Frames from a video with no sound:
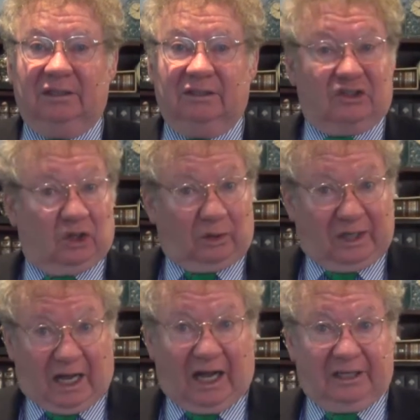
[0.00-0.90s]
So
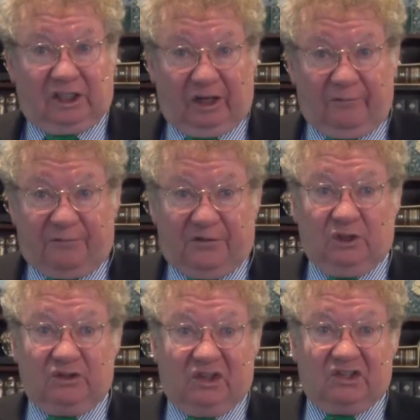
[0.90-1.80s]
God
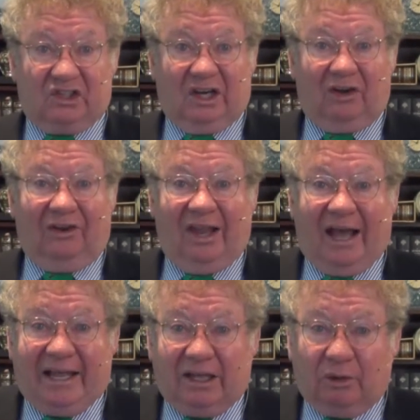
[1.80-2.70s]
confuses their
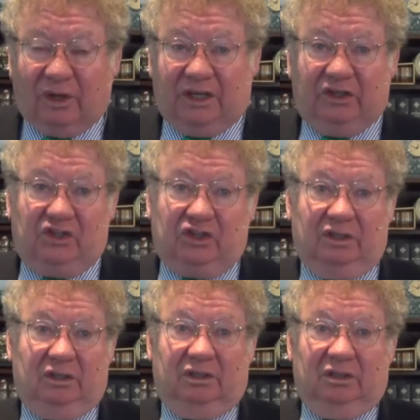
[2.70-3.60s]
language
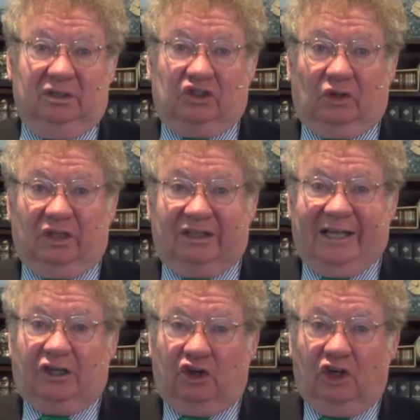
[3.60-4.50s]
so that
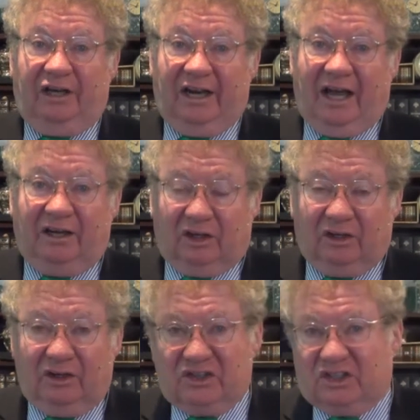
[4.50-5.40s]
they could not
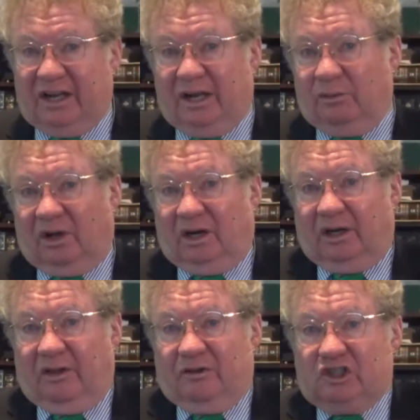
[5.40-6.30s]
understand one
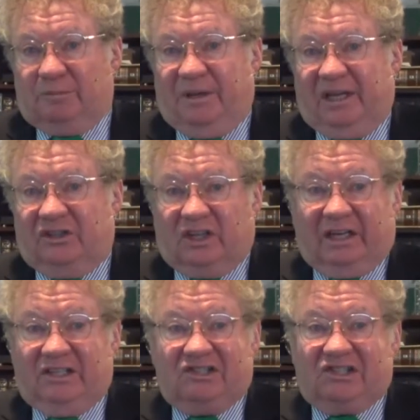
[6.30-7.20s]
another's speech,
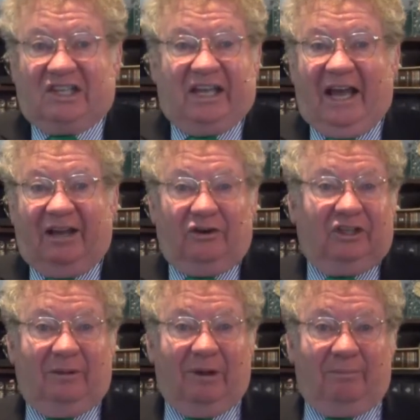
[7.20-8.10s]
and he
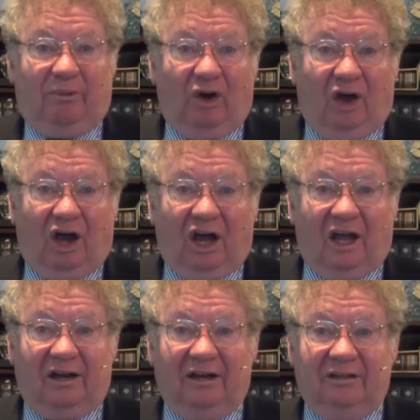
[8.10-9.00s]
scattered them
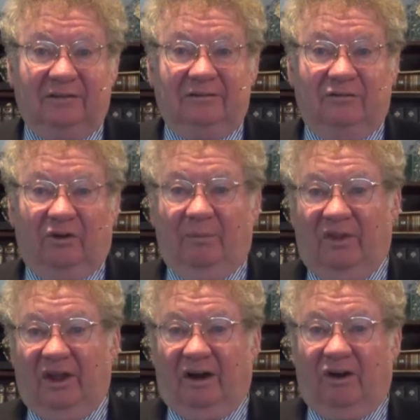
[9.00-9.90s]
abroad from
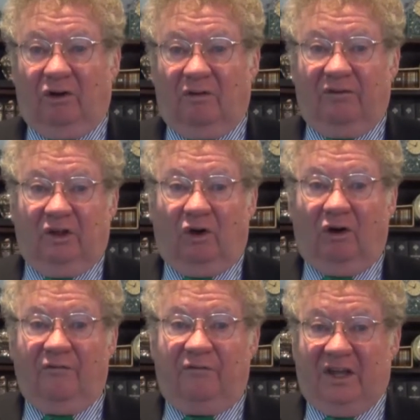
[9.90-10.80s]
there over the
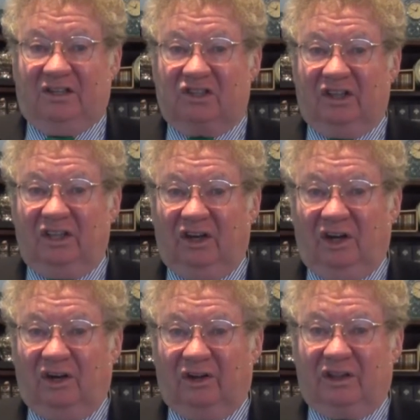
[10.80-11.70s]
whole face of the
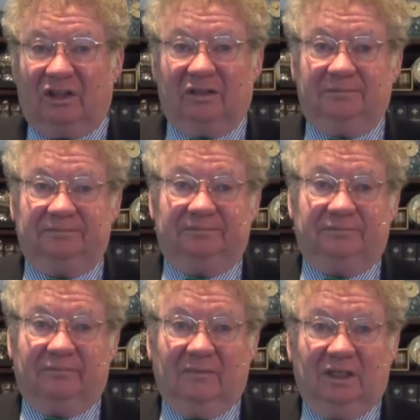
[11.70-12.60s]
earth.
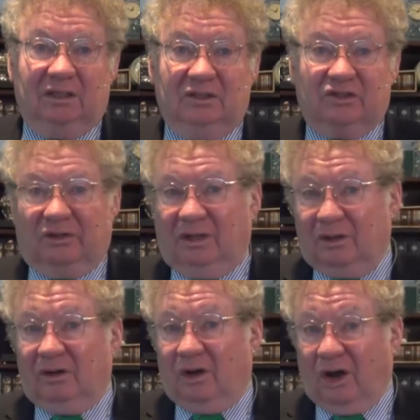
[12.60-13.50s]
So the
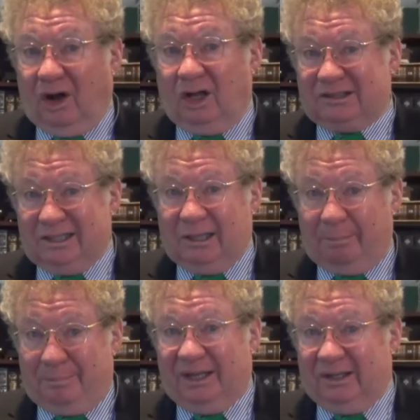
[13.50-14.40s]
Lord halted the
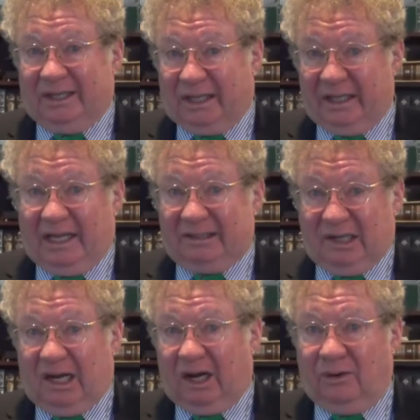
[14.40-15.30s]
building of that
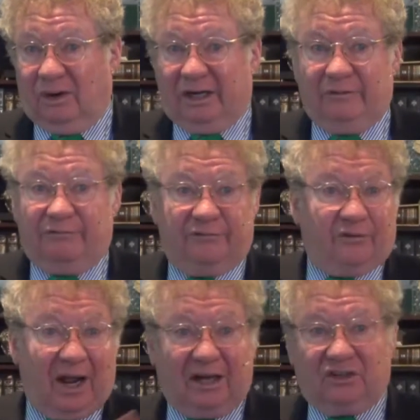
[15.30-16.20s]
tower and he
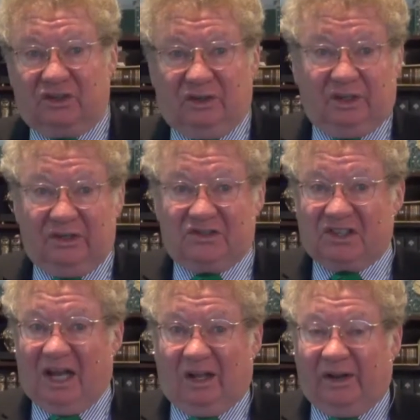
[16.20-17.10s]
fractured their
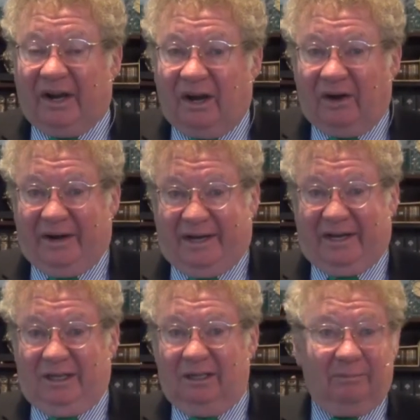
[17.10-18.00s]

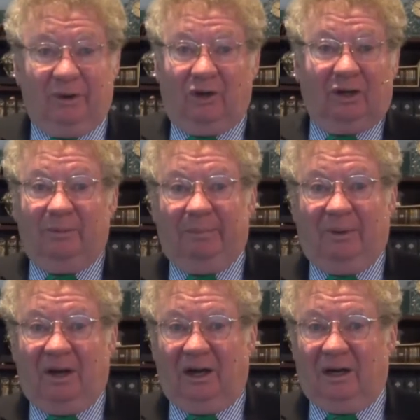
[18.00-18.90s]
solidarity, broke them
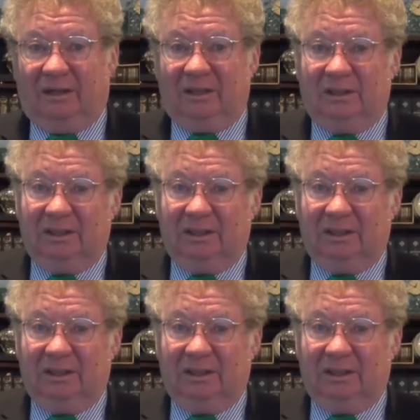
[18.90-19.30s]
apart.